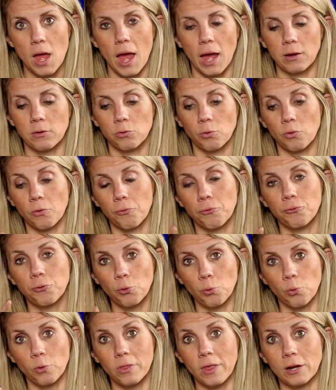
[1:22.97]
And so the
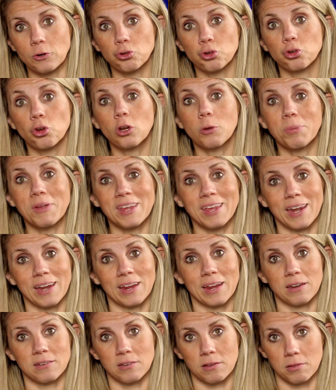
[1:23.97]
food that should be
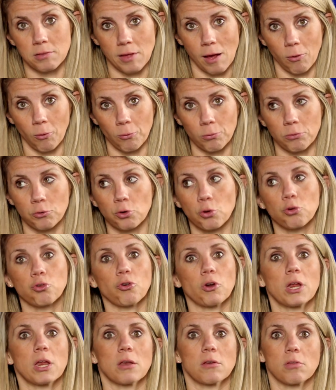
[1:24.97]
getting into cells,
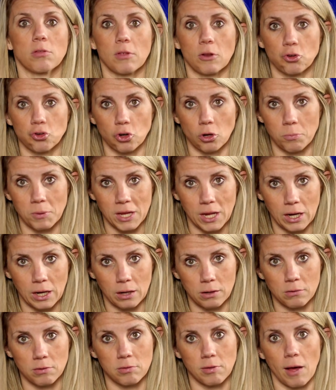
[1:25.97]
nutrients that should be getting
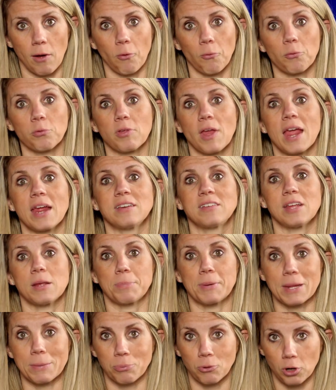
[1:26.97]
into cells,
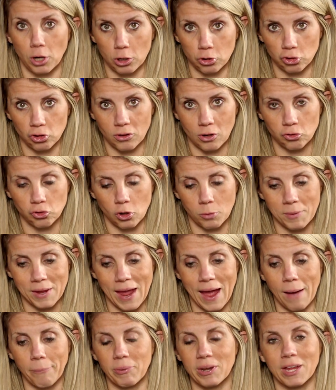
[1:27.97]
ATP production that should be
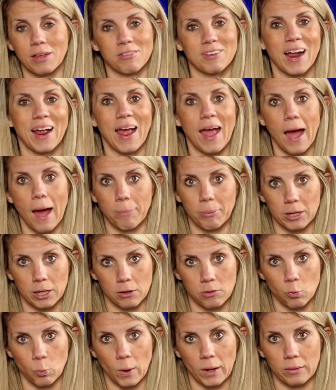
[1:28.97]
happening is not happening
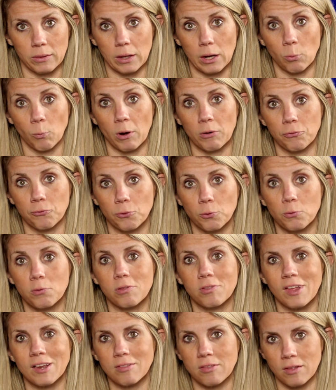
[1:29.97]
as quickly. And when food
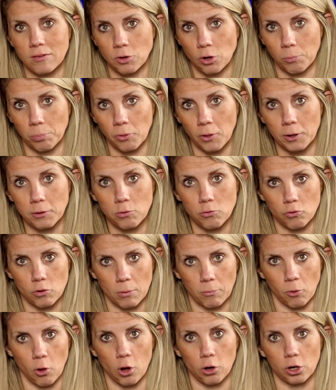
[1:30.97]
sits in your
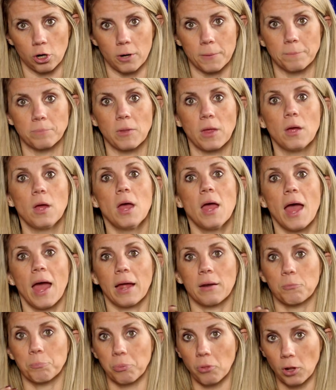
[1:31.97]
bloodstream longer
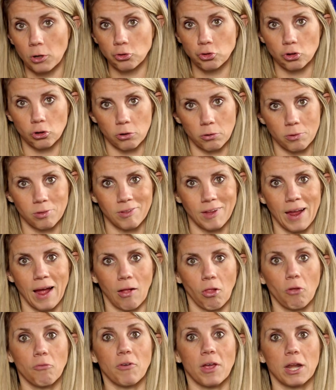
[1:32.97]
and blood sugars stay
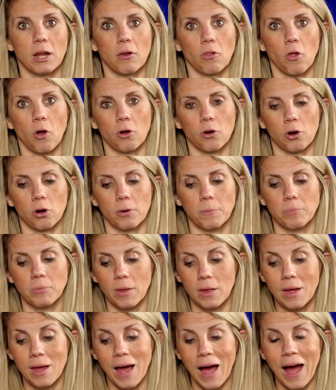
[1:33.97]
elevated longer,
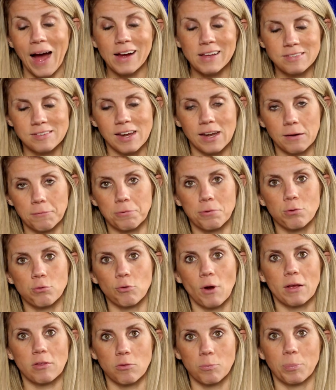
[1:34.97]
oxidative
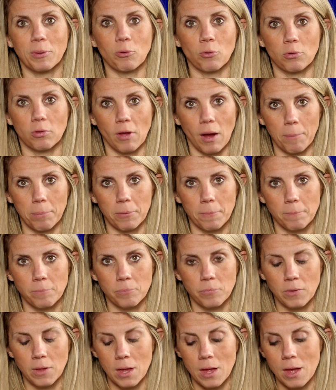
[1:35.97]
stress builds up.
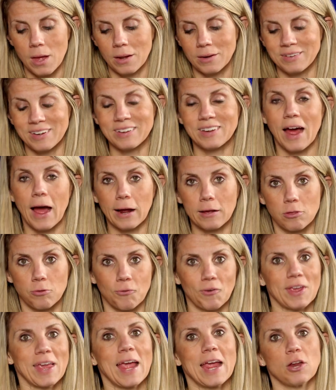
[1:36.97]

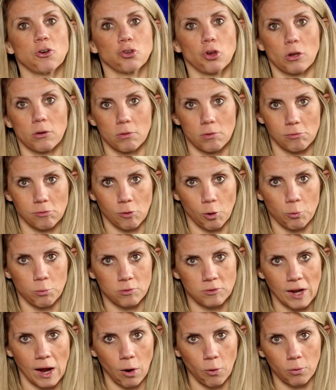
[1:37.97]
Detoxification
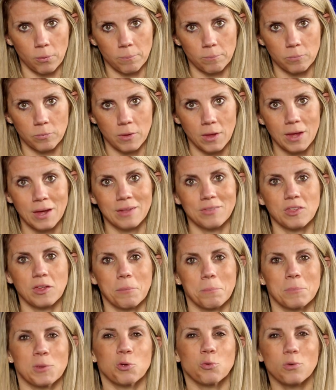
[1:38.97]
slows down. The
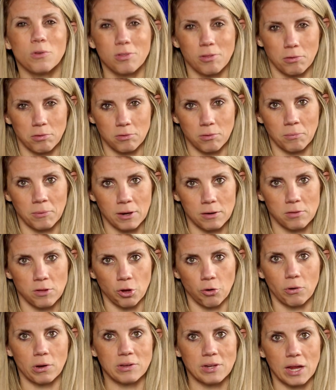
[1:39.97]
immune system gets
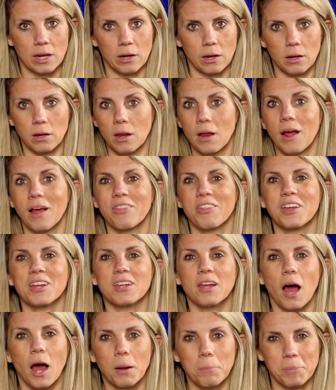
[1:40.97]
irritated. The
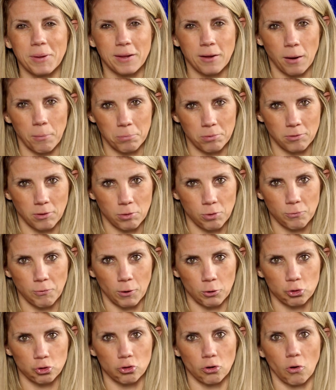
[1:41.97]
gut becomes
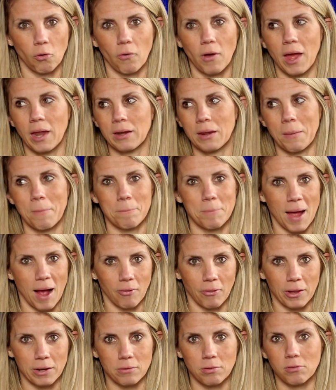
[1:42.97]
dysfunctional and
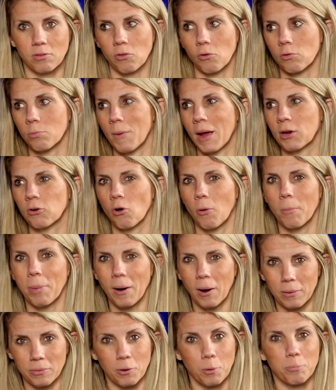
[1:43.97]
imbalanced. There are
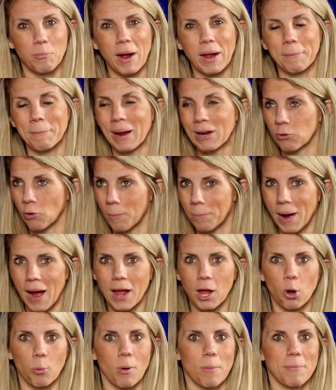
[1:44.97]

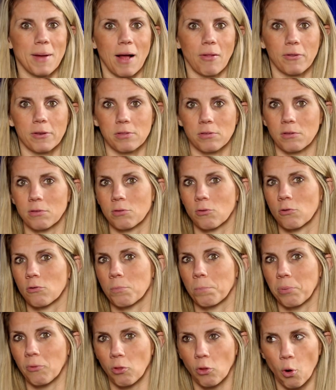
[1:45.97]
microbiome imbalances. There's
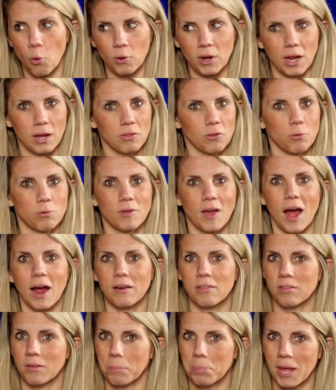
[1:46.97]
bloating. There's
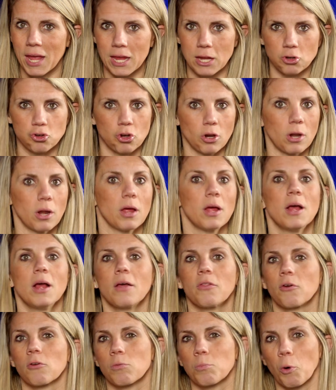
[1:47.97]
constipation.
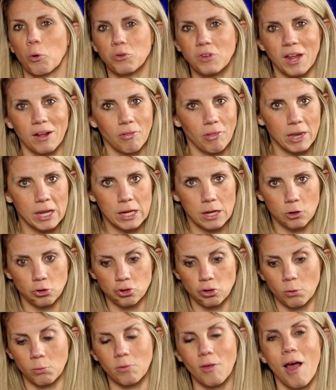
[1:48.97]
There's motility
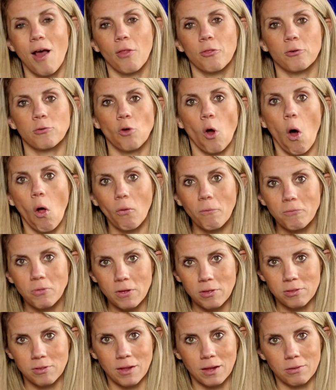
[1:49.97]
issues. There's all of
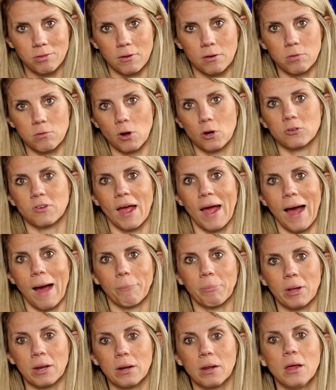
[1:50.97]
these things that start to
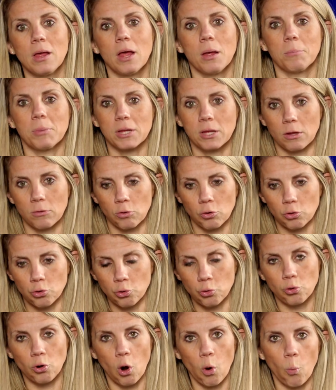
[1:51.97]
happen because
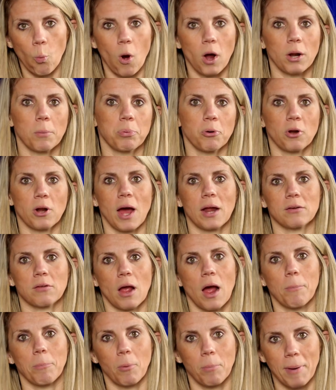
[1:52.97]
you don't want to put on a
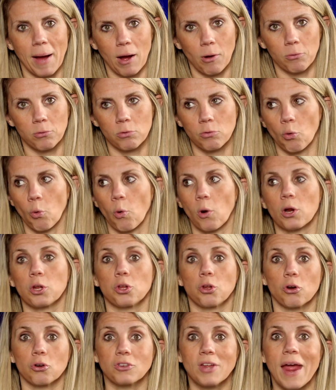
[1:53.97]
couple pounds, or
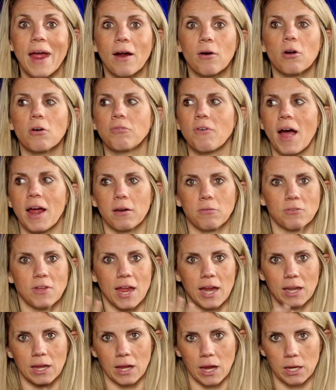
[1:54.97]
you're terrified of
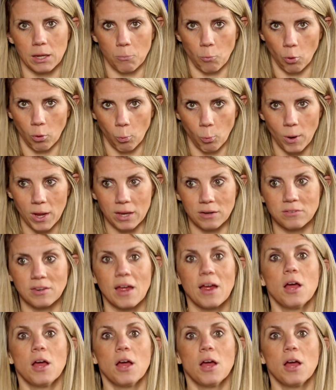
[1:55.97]
gaining any more weight.